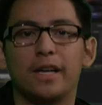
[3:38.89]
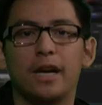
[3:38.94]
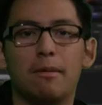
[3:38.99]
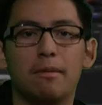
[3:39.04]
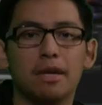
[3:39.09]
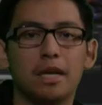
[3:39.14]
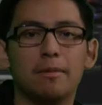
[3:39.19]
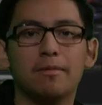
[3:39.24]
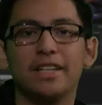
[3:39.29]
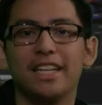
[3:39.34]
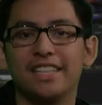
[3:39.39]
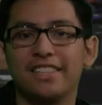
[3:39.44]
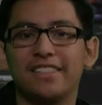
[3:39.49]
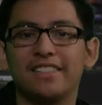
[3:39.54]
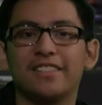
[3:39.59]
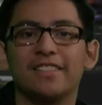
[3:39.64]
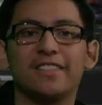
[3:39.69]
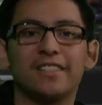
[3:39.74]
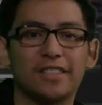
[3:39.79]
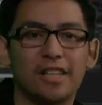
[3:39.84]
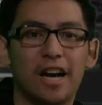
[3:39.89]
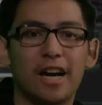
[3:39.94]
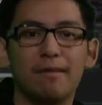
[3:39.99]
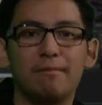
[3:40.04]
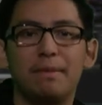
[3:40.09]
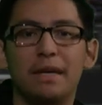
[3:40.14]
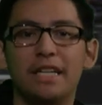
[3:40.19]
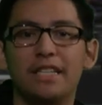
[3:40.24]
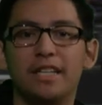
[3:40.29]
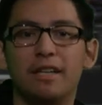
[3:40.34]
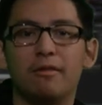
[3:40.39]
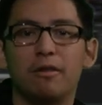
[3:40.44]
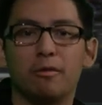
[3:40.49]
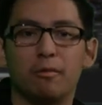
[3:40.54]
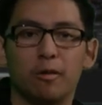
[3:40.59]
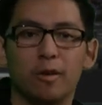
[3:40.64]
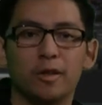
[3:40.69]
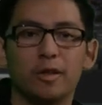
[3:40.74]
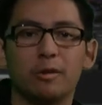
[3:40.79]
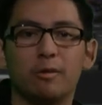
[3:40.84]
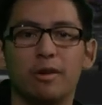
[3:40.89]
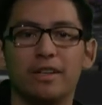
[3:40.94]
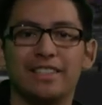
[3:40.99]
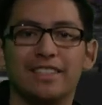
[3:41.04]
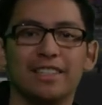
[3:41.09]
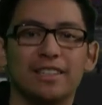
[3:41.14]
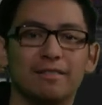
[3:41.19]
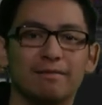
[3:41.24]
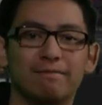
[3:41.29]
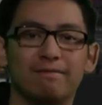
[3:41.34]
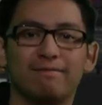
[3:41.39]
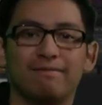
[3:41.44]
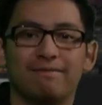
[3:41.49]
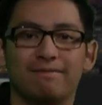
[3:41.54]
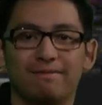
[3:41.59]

Coming up next, Scott and PJ with words of wisdom.